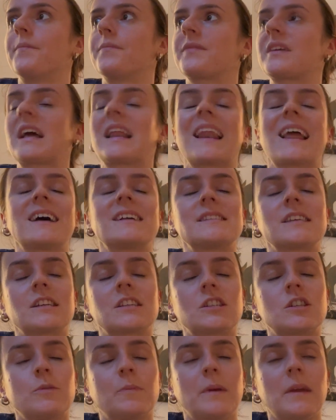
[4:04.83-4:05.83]
classics
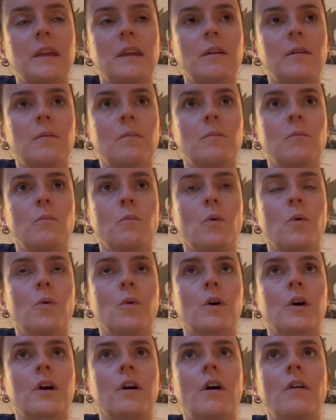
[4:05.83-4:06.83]
to be
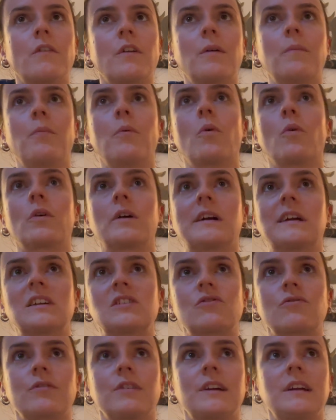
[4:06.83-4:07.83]
more of a
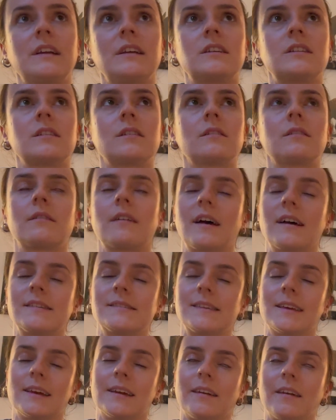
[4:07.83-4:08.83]
laborious read, as
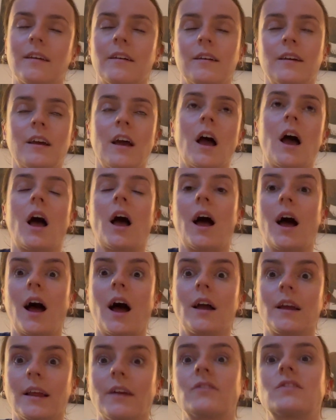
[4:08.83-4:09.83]
in
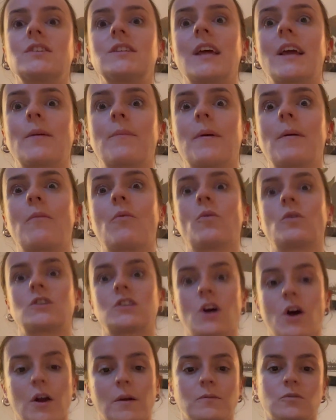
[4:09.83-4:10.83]
I have to take a bit more
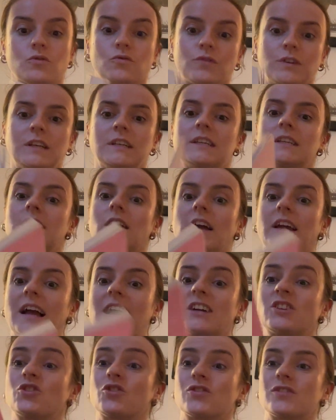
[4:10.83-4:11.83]
time to read it. I
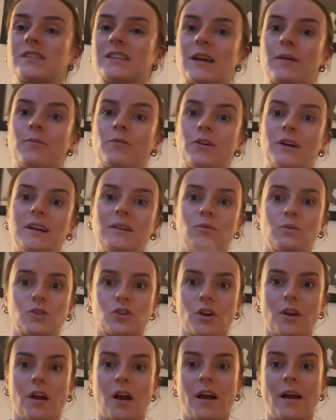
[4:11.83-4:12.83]
can't just skim read, which
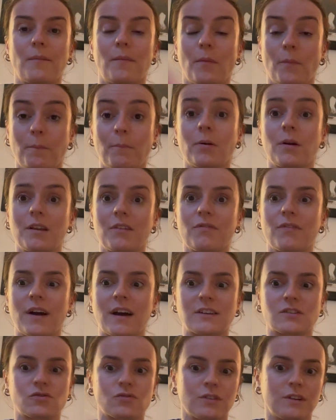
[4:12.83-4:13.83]
I'm a pretty
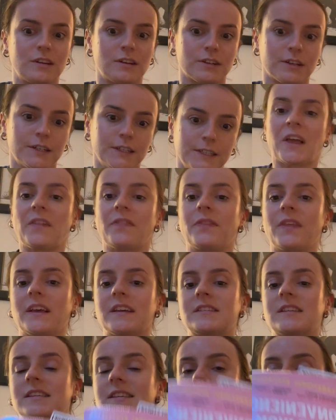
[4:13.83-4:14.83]
fast reader.
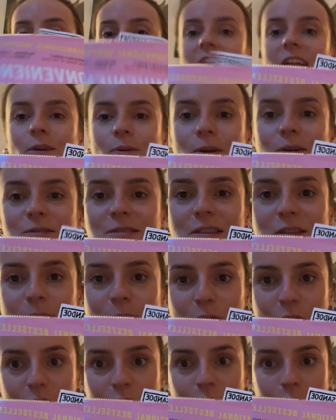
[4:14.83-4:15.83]
This is exactly what I was in the
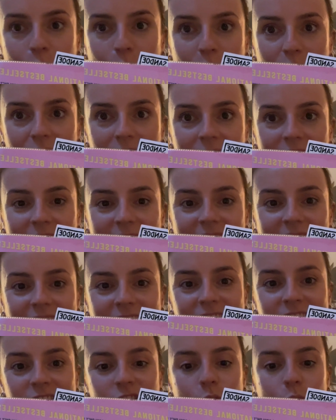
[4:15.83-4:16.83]
mood for.
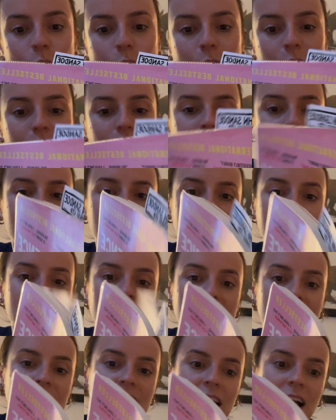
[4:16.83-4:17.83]
It's
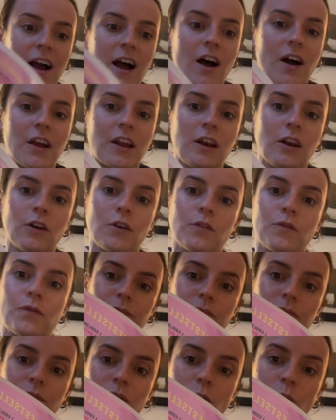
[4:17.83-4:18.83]
quirky. I love
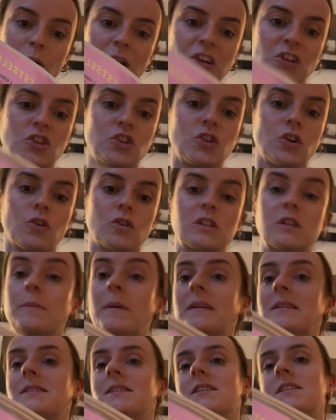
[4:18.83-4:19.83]
the way she talks
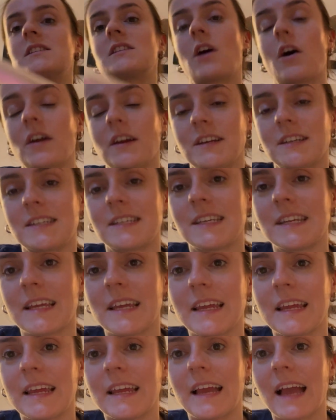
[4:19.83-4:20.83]
about
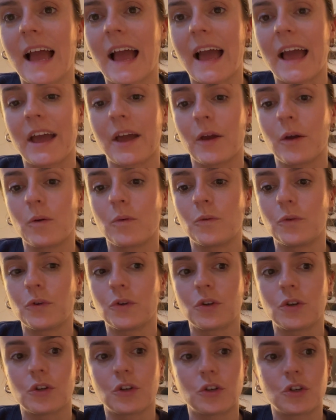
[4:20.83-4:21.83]
society, how
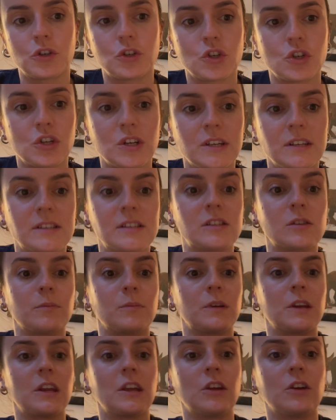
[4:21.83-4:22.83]
she's
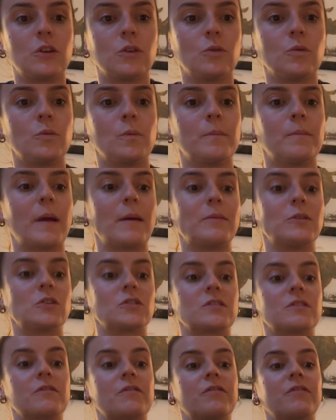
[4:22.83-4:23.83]
somebody who maybe
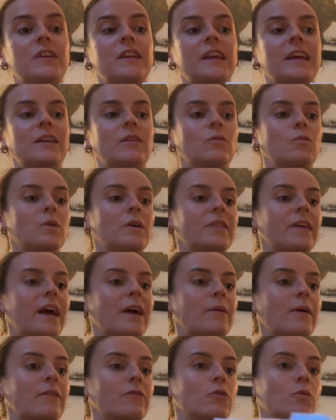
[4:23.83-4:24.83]
doesn't fit in with
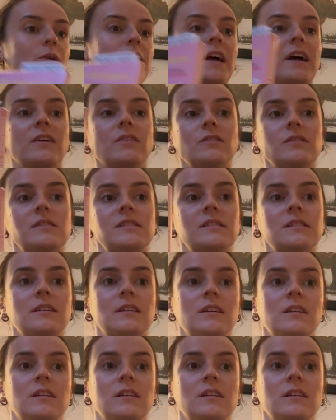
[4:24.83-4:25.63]
how everyone else